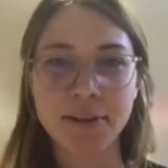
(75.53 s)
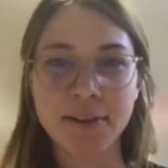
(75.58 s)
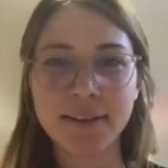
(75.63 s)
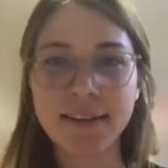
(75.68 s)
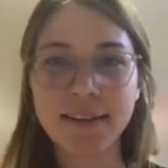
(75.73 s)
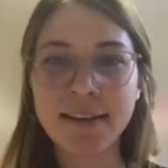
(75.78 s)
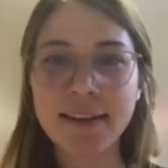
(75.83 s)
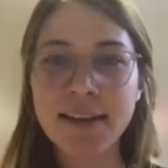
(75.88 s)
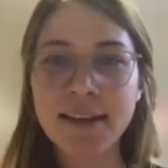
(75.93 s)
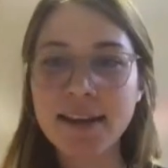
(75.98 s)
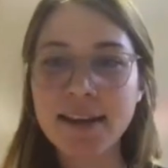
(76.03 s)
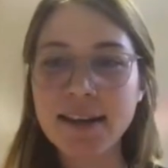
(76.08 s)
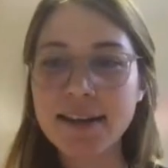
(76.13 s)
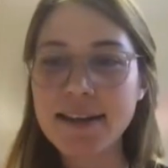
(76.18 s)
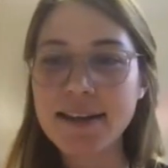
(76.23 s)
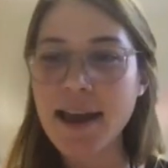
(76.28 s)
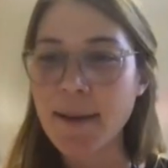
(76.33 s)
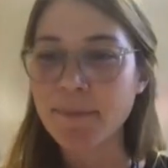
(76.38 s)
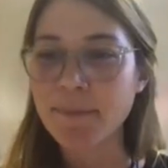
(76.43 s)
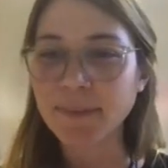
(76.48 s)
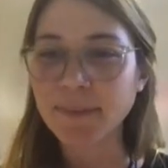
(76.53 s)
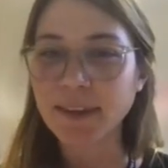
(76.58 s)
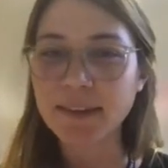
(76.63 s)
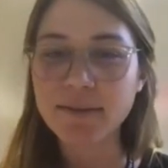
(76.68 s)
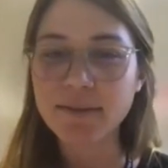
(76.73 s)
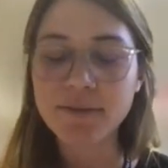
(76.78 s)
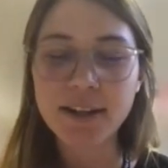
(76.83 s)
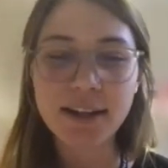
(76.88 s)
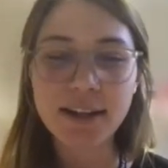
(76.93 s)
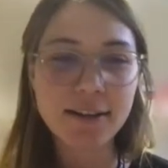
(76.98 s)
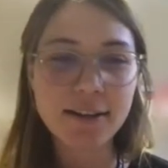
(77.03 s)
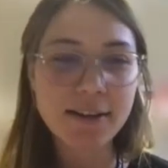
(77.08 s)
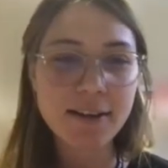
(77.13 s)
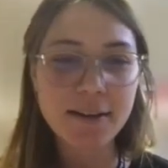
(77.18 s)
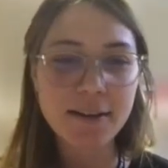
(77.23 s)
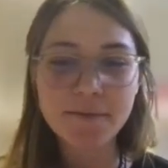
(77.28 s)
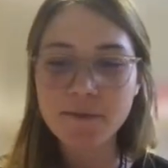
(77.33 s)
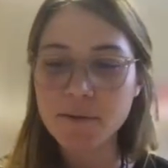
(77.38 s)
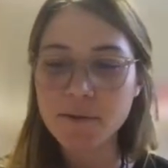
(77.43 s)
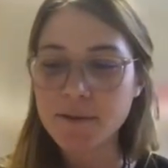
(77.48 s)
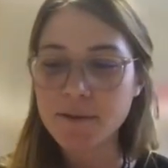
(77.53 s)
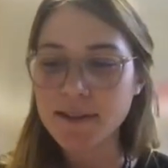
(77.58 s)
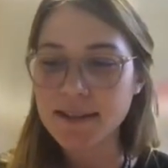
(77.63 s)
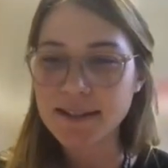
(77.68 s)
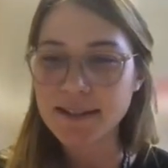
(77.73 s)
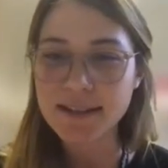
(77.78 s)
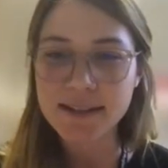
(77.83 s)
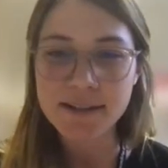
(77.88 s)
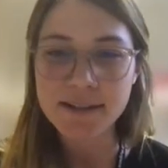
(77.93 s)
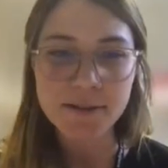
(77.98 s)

And yeah, really looking forward